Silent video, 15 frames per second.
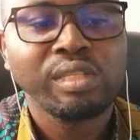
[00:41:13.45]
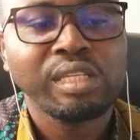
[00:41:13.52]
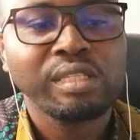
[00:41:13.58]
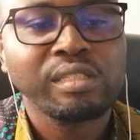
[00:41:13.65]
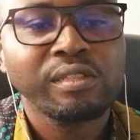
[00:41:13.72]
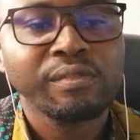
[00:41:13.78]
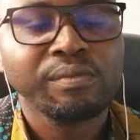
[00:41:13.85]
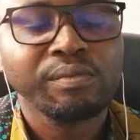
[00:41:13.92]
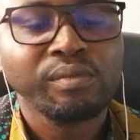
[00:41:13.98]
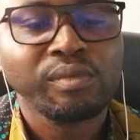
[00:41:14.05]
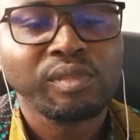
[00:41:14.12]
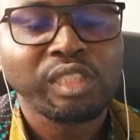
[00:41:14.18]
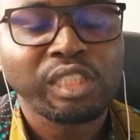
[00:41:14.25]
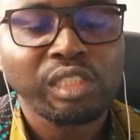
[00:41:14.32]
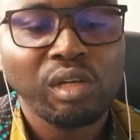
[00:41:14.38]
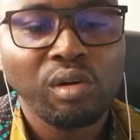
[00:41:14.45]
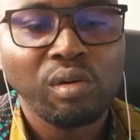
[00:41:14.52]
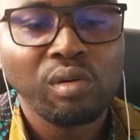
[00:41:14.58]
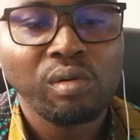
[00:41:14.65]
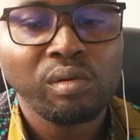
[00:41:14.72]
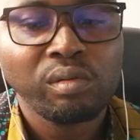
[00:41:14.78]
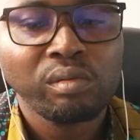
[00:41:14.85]
it.
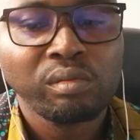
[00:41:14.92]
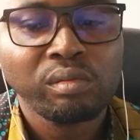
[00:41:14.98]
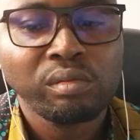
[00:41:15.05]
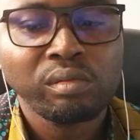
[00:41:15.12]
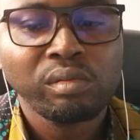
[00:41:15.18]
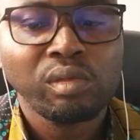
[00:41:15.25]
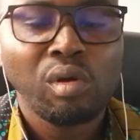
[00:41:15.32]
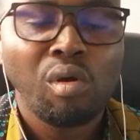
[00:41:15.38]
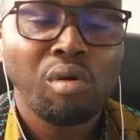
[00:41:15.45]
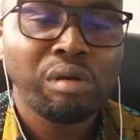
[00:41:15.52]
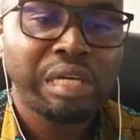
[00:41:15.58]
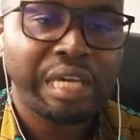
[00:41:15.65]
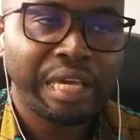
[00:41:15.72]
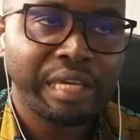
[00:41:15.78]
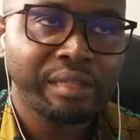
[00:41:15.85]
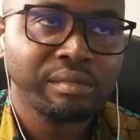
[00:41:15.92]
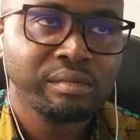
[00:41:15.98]
Or, okay,